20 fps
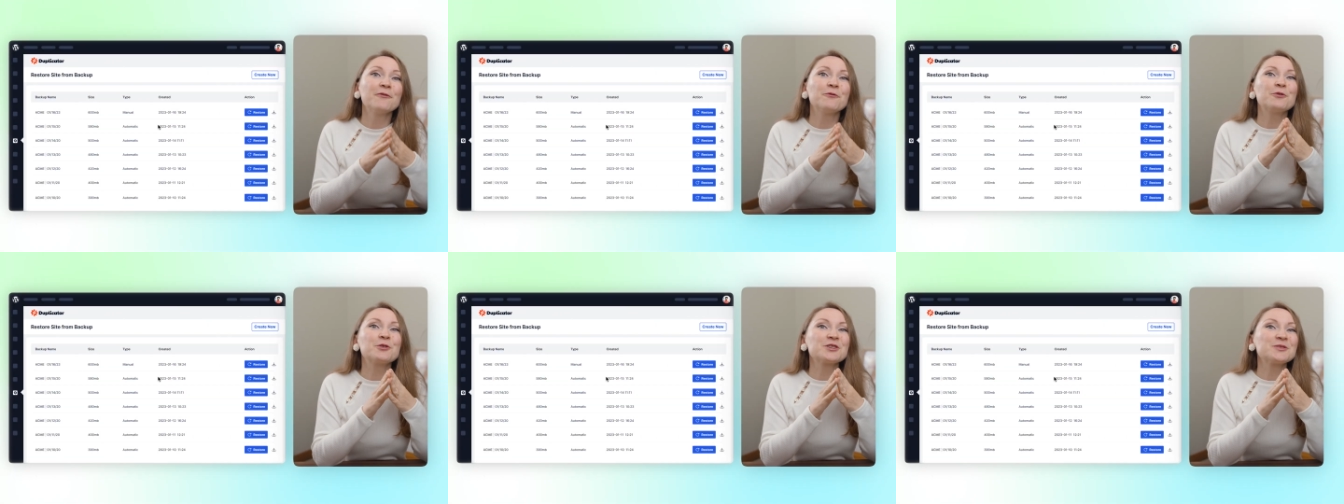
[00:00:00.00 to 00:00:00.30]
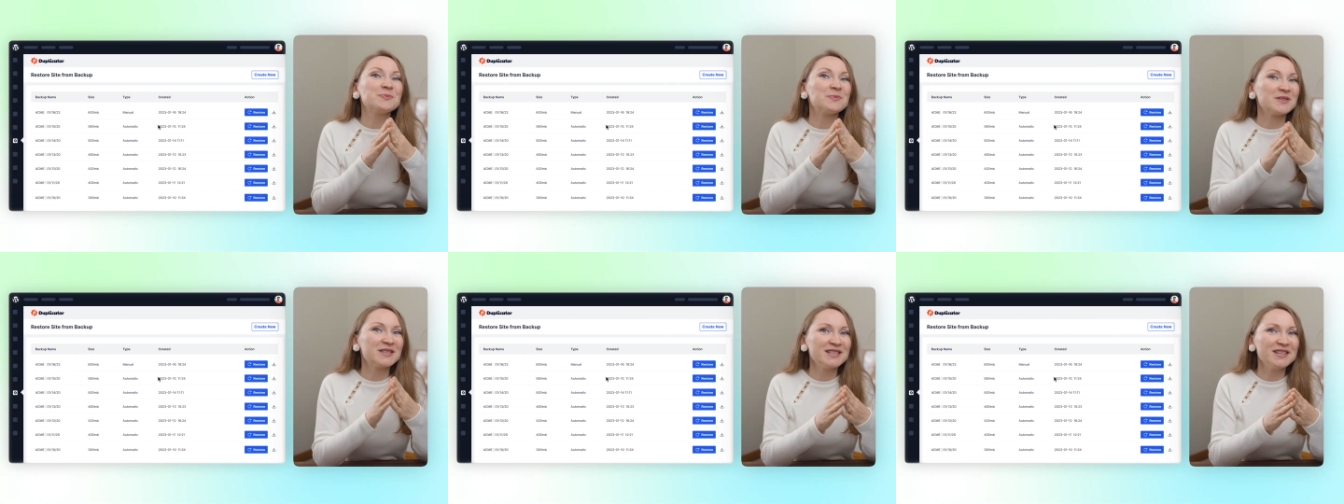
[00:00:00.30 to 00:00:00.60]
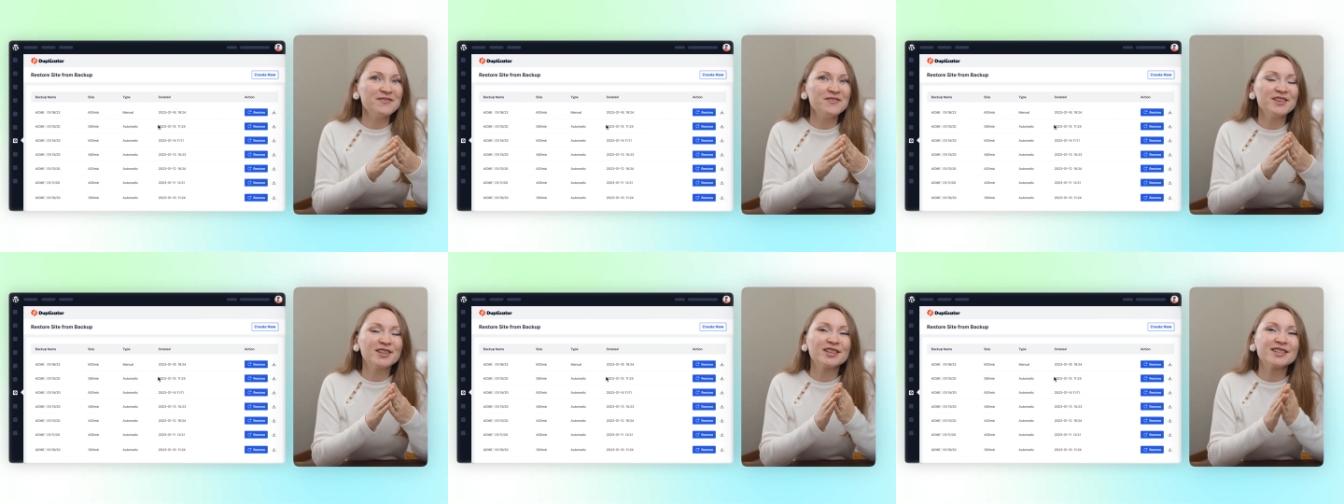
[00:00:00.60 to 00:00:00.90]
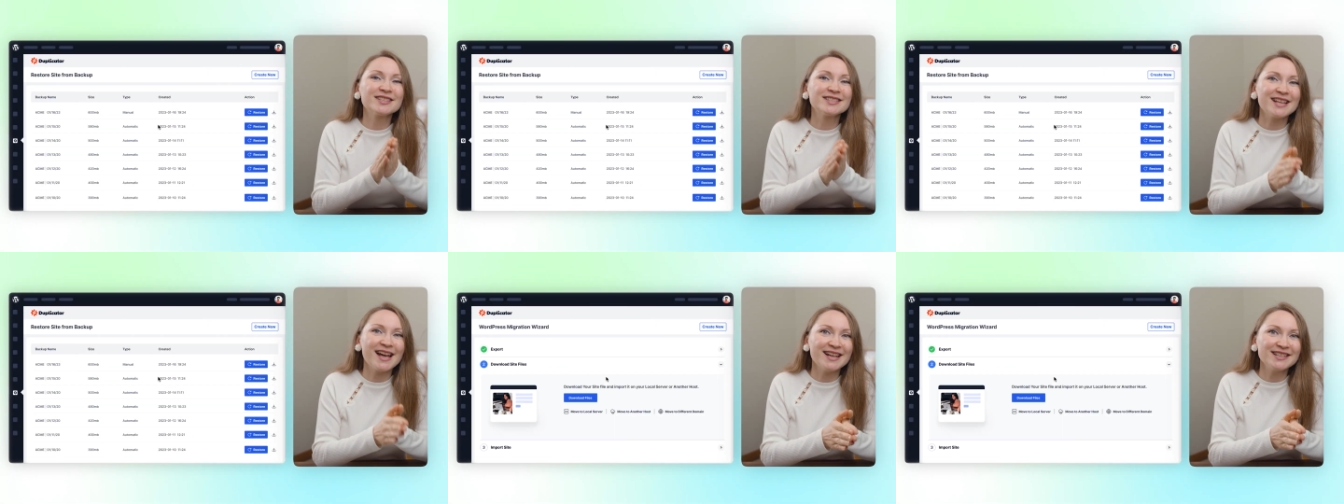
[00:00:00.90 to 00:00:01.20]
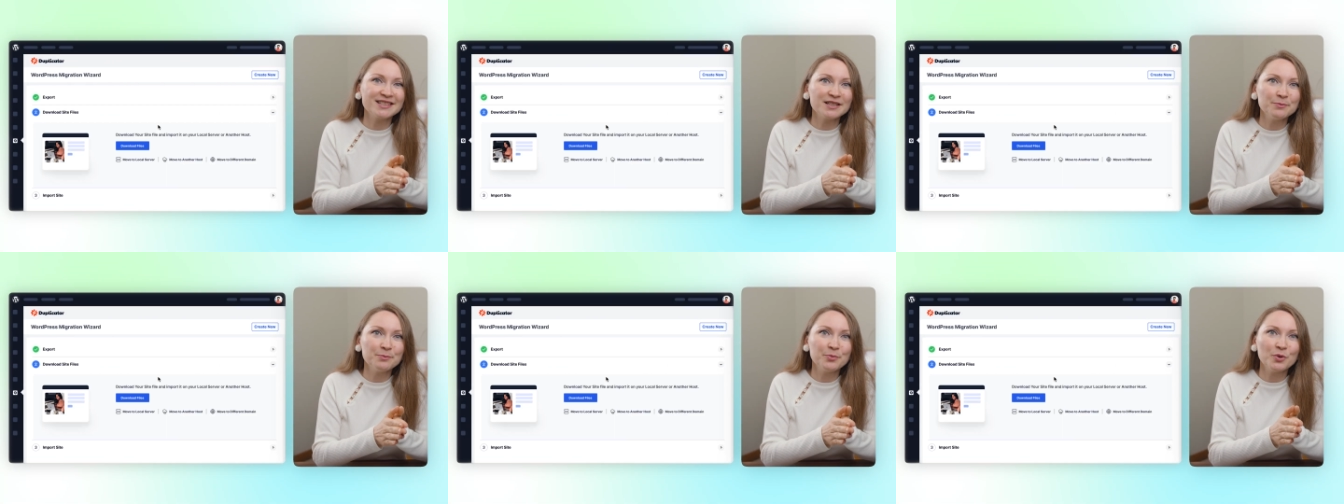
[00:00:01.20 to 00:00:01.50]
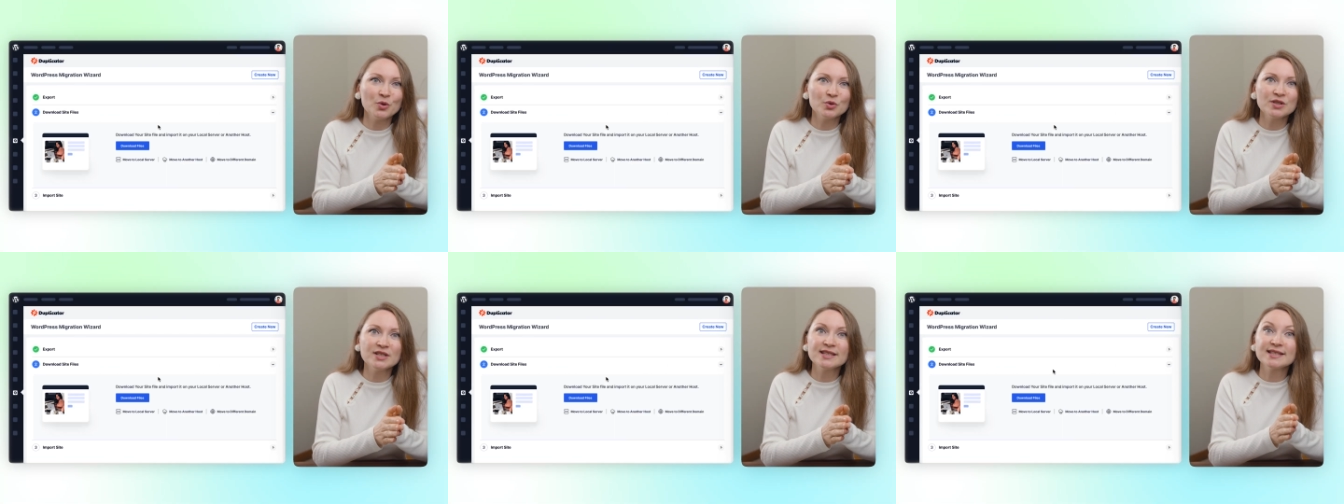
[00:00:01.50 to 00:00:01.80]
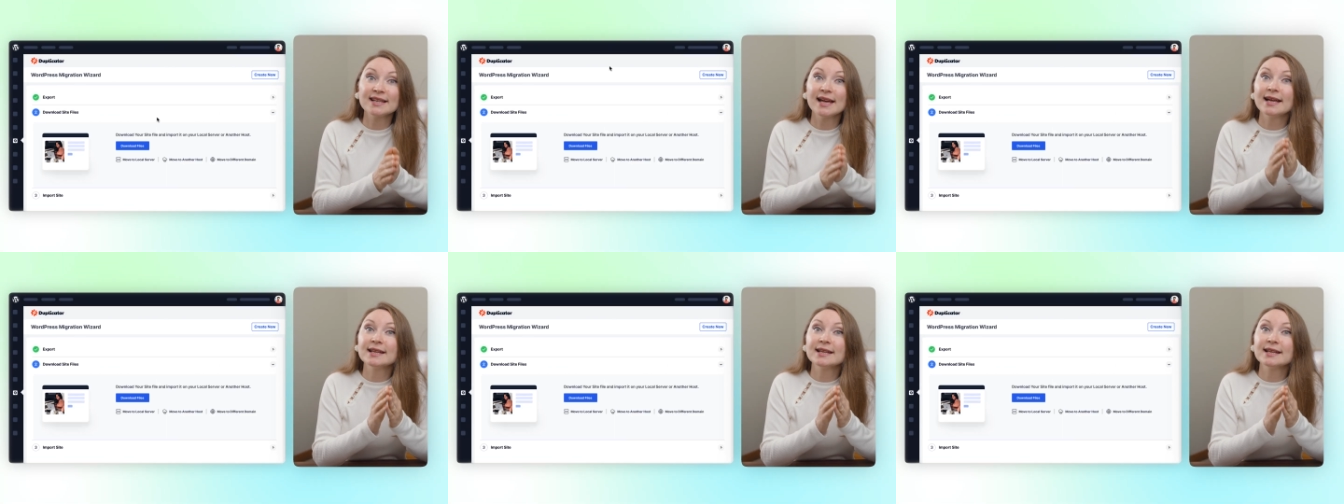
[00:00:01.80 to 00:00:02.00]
for specific site components